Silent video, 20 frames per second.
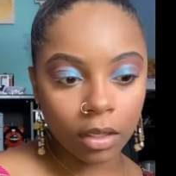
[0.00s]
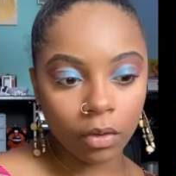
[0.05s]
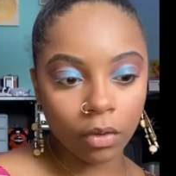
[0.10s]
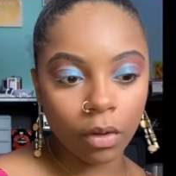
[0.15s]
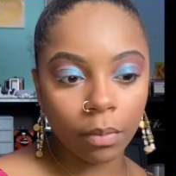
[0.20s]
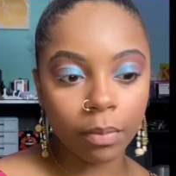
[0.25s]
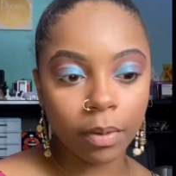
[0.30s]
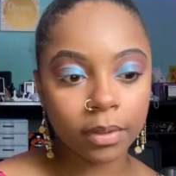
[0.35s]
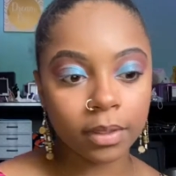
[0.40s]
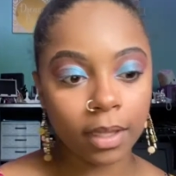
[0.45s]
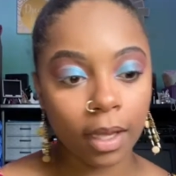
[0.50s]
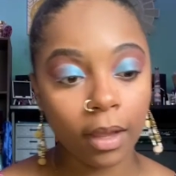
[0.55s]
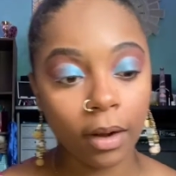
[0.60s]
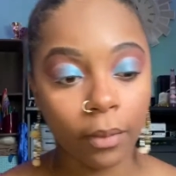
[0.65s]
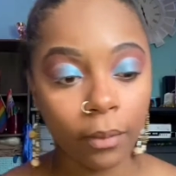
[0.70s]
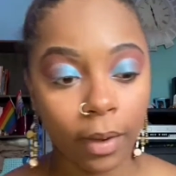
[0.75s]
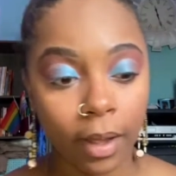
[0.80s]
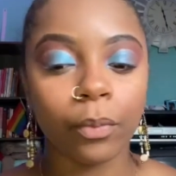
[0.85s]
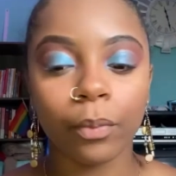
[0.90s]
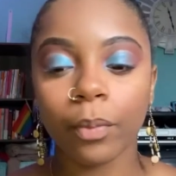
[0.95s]
can put that
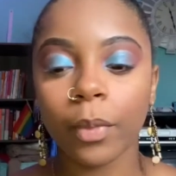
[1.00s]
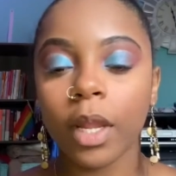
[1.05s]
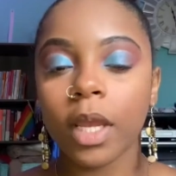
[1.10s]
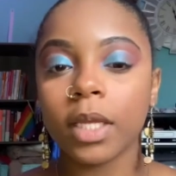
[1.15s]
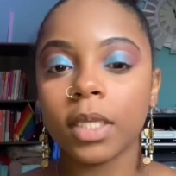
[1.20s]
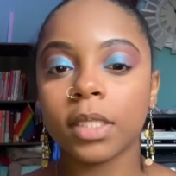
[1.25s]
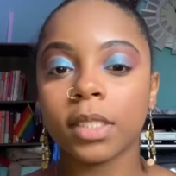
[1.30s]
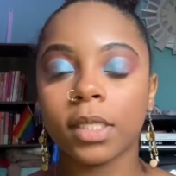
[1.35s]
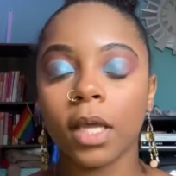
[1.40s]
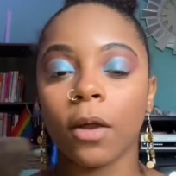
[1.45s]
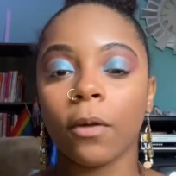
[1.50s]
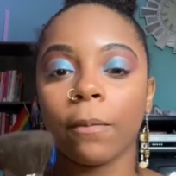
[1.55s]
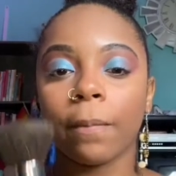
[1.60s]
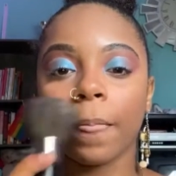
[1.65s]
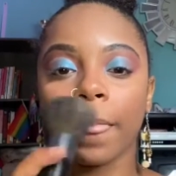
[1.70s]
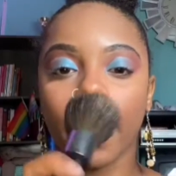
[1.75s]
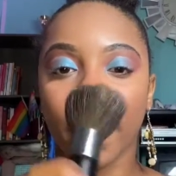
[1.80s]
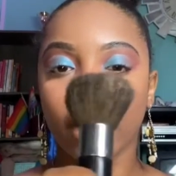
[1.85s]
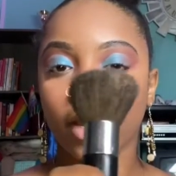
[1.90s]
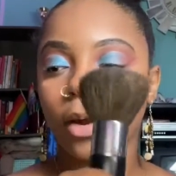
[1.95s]
away. So
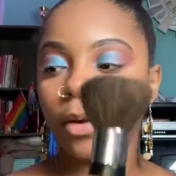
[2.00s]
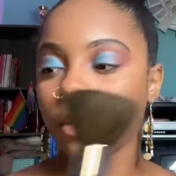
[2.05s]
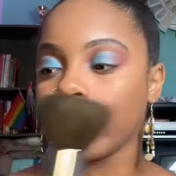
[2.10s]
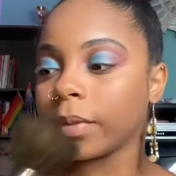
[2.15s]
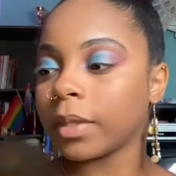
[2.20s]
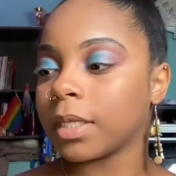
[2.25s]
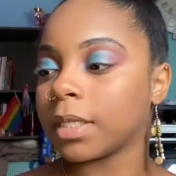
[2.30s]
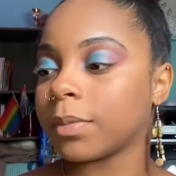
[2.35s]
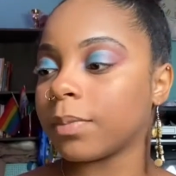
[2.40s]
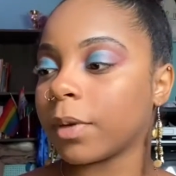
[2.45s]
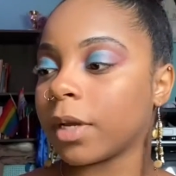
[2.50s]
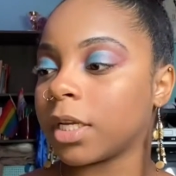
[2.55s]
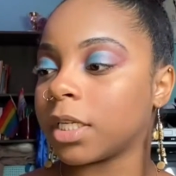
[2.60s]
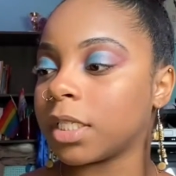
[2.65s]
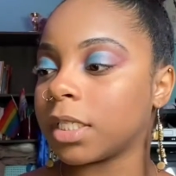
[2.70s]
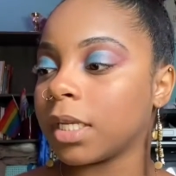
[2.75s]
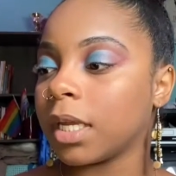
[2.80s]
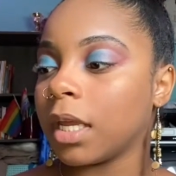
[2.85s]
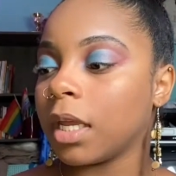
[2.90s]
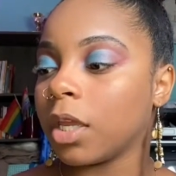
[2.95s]
I go in with this brush.
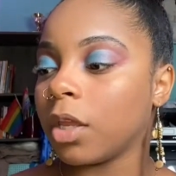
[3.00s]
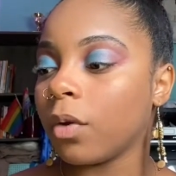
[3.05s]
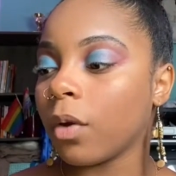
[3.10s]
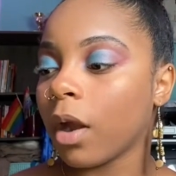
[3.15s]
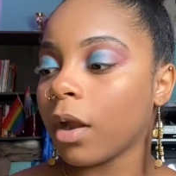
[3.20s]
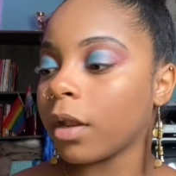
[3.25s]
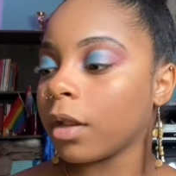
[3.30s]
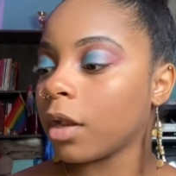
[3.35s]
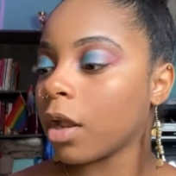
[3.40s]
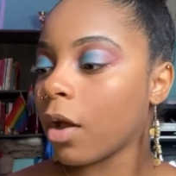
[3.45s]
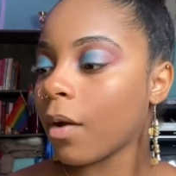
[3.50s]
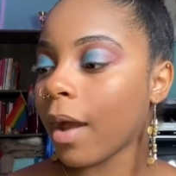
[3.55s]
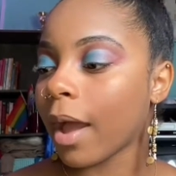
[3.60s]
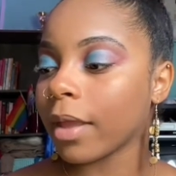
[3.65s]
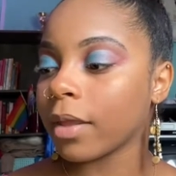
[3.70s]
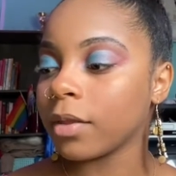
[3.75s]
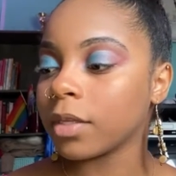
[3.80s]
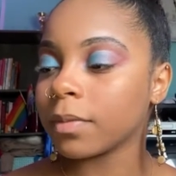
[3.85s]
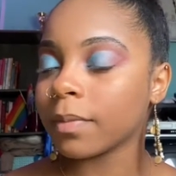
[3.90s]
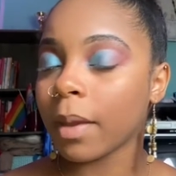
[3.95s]
You already know I
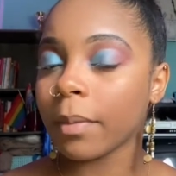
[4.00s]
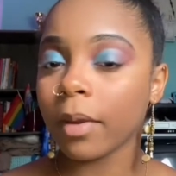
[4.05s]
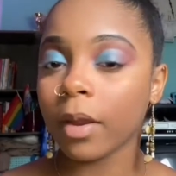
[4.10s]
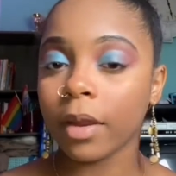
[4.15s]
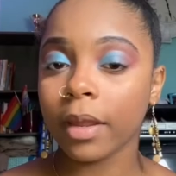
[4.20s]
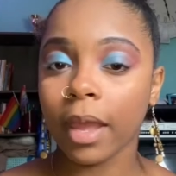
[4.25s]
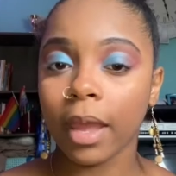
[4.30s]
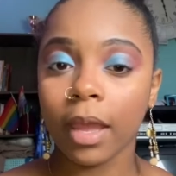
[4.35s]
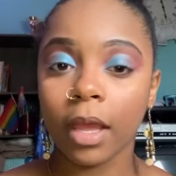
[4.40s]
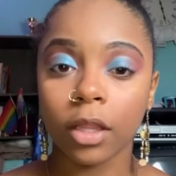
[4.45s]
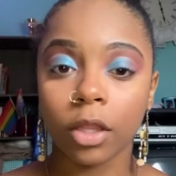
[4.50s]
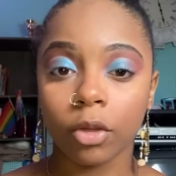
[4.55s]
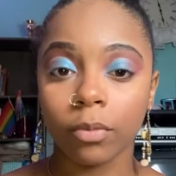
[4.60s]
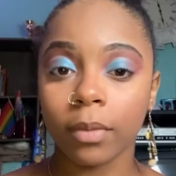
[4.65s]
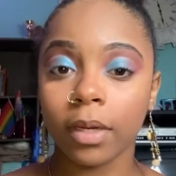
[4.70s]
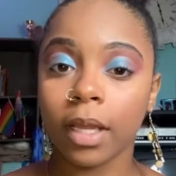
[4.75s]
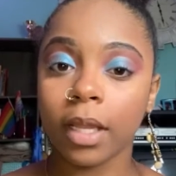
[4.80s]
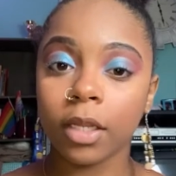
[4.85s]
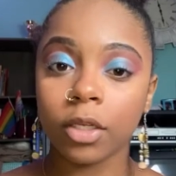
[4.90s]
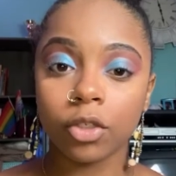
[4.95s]
use my Mary Kay illuminating